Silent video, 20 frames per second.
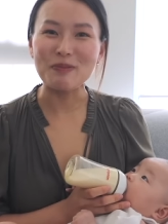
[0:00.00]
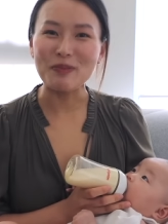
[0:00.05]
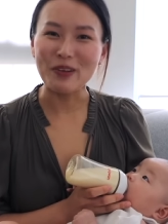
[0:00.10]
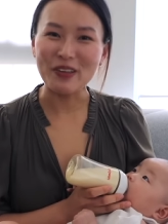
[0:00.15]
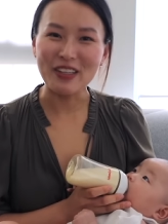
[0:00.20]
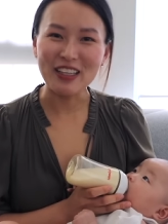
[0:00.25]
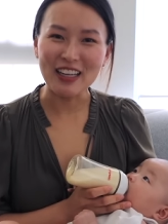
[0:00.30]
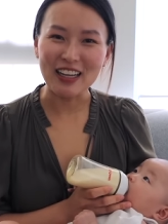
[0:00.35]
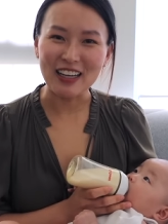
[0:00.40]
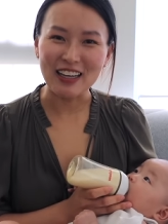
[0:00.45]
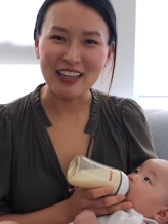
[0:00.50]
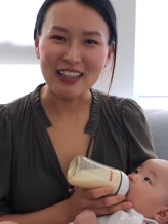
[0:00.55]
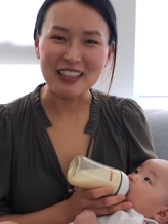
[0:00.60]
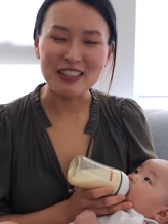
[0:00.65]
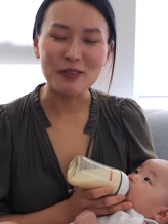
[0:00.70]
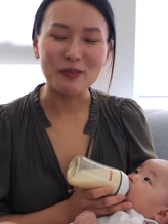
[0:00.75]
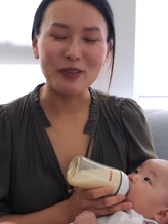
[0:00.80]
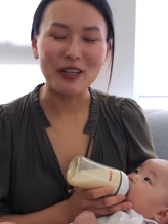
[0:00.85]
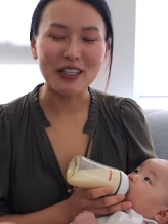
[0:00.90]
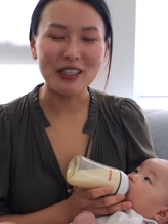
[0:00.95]
Good morning
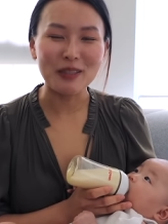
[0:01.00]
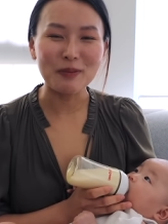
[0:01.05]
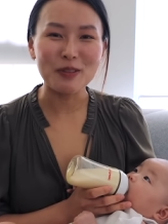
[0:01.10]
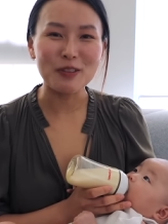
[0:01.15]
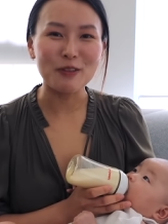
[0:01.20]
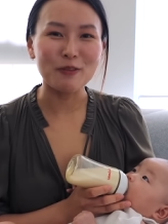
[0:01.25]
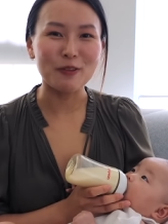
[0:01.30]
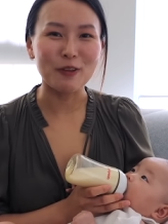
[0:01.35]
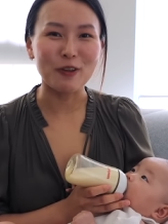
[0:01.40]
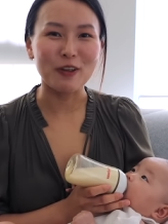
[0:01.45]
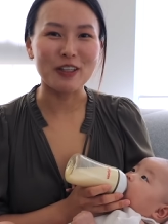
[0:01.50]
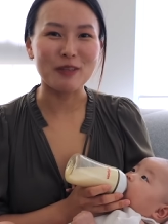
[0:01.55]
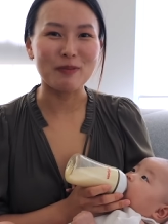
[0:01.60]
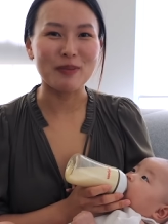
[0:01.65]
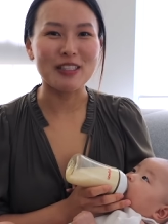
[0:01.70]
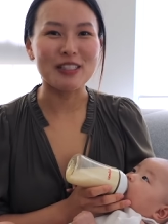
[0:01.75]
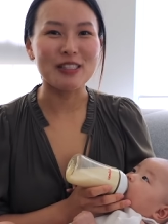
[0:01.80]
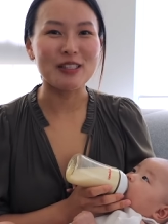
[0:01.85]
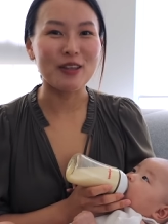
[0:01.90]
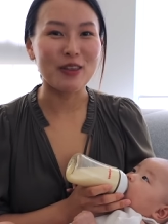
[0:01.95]
guys, welcome to
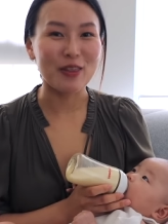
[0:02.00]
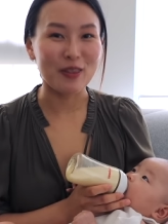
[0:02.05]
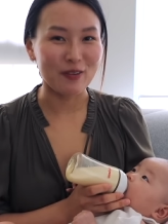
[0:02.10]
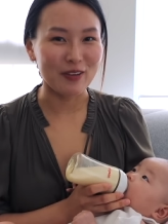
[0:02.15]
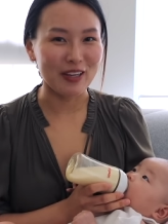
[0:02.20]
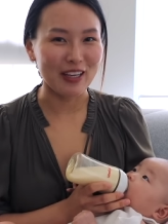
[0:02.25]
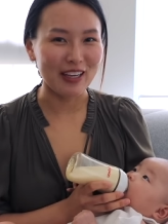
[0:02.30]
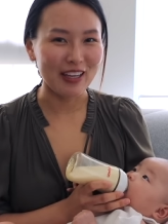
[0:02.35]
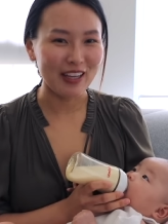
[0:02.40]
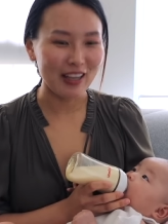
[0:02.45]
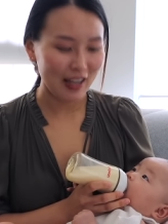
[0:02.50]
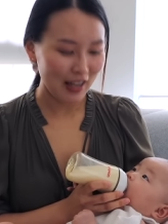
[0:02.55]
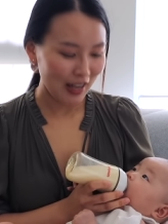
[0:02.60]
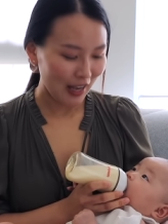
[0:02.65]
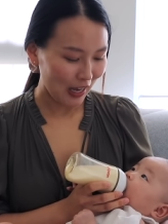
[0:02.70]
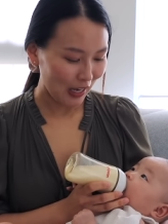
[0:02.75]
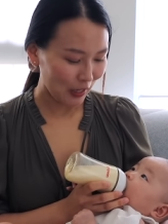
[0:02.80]
Vlogmas 3.